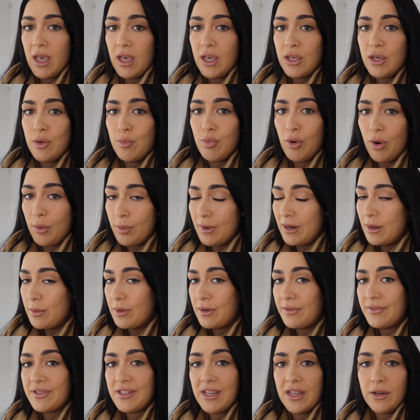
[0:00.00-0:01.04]
You probably would
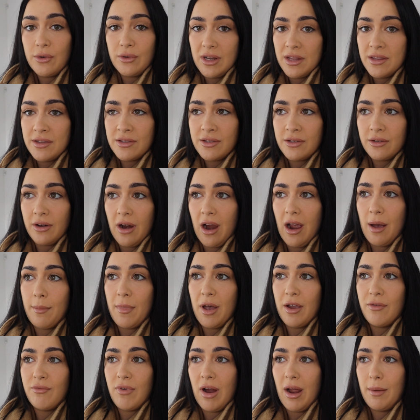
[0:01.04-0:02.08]
have seen on Instagram,
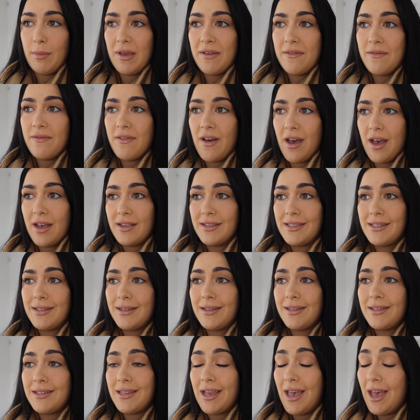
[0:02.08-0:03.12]
I ran my
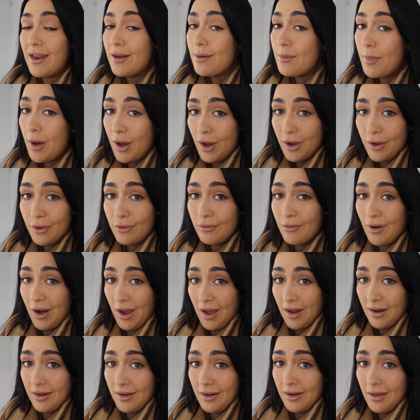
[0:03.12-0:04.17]
first 10 mile
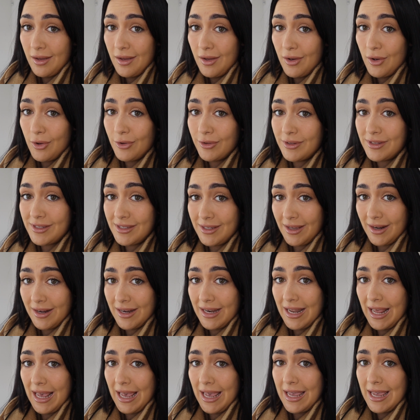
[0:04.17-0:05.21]
run on
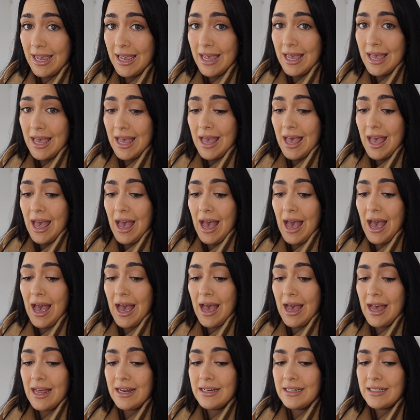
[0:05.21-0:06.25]
Sunday
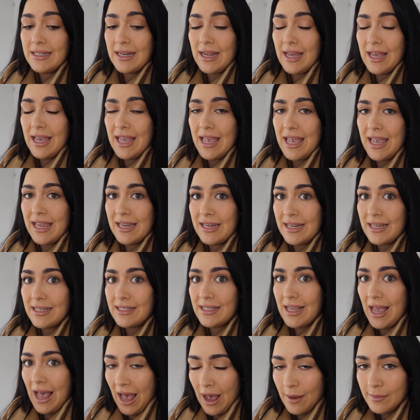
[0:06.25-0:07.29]
and it
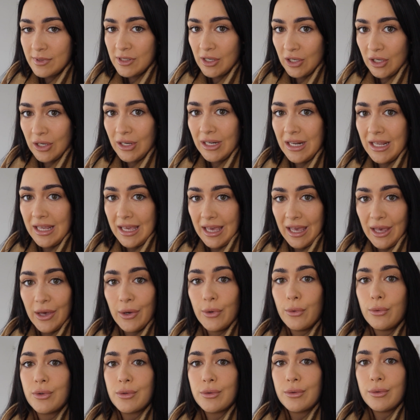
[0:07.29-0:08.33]
has absolutely
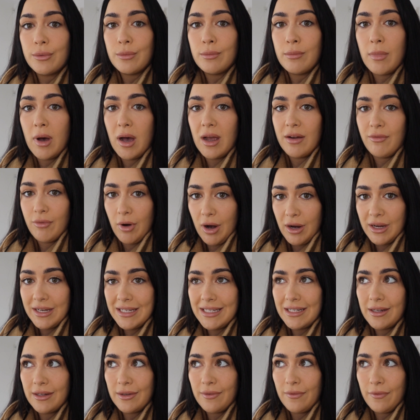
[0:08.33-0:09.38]
killed my
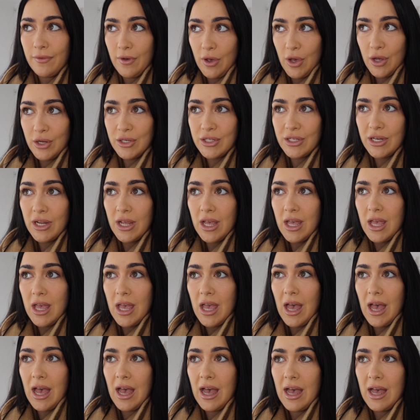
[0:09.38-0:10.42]
right foot.
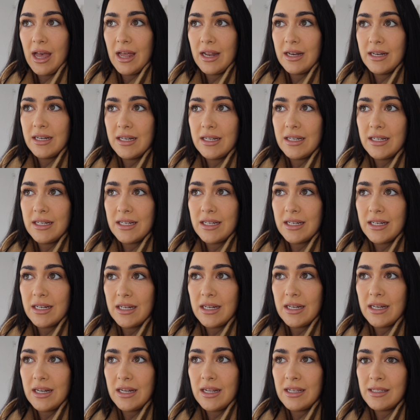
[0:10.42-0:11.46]
And
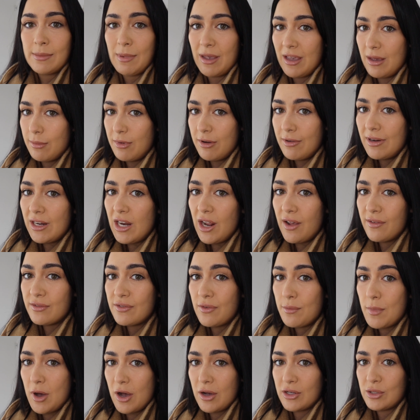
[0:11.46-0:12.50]
it's making me really nervous
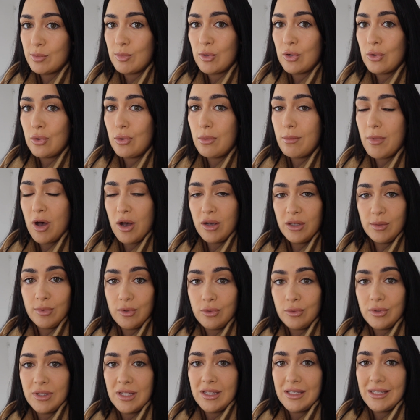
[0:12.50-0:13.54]
for Masterball.
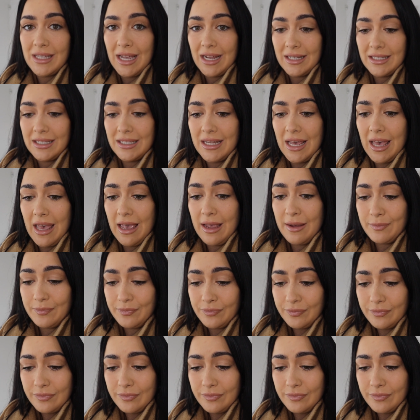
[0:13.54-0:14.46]
Masterball's this Saturday